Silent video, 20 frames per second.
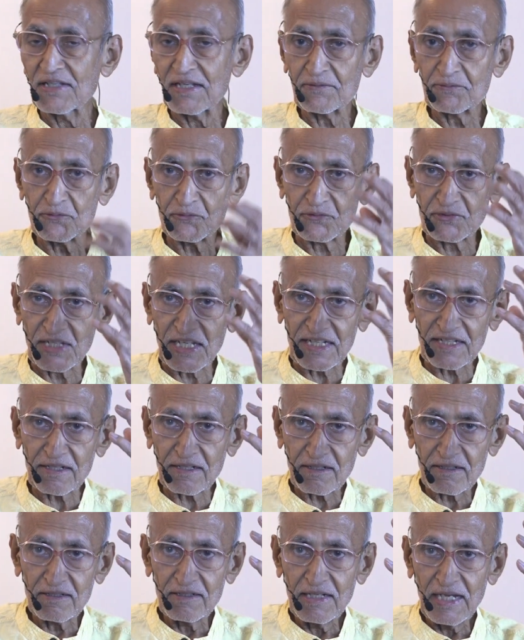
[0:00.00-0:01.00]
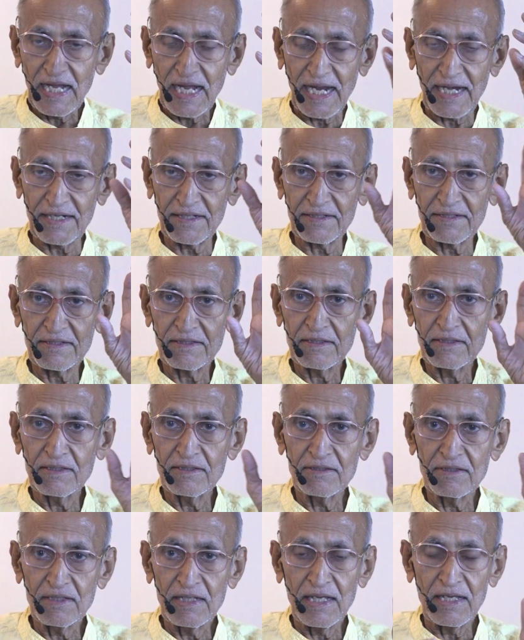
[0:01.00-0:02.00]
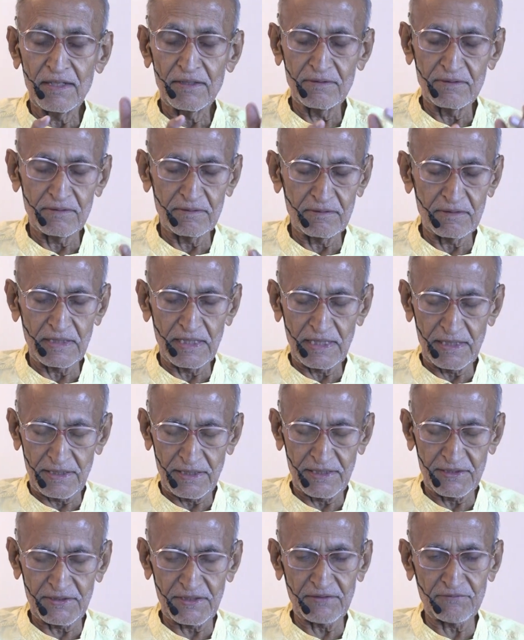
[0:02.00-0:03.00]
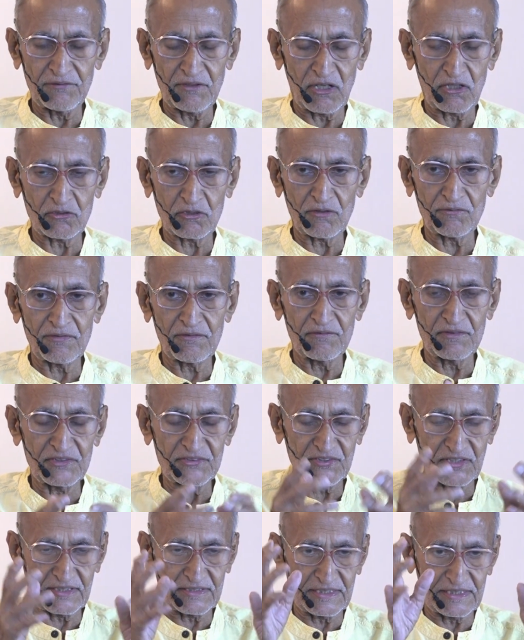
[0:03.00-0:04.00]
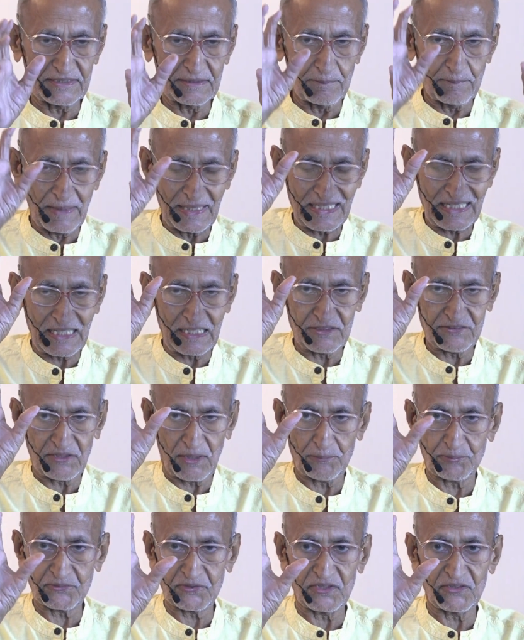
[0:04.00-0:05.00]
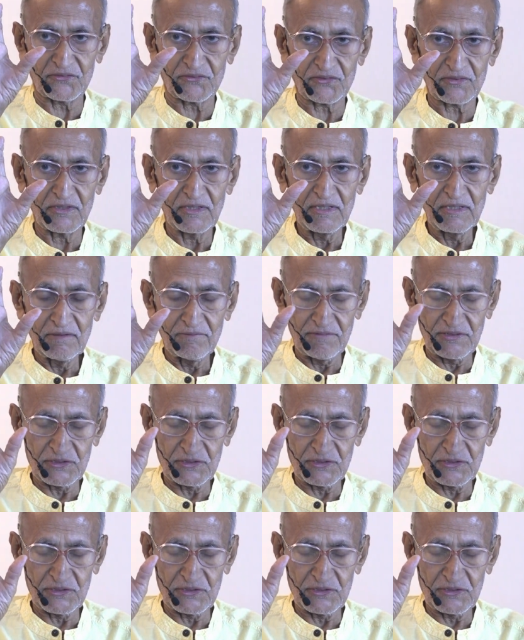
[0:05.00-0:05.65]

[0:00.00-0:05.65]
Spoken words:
We have to think, and in Indian philosophy we say that the mental substance,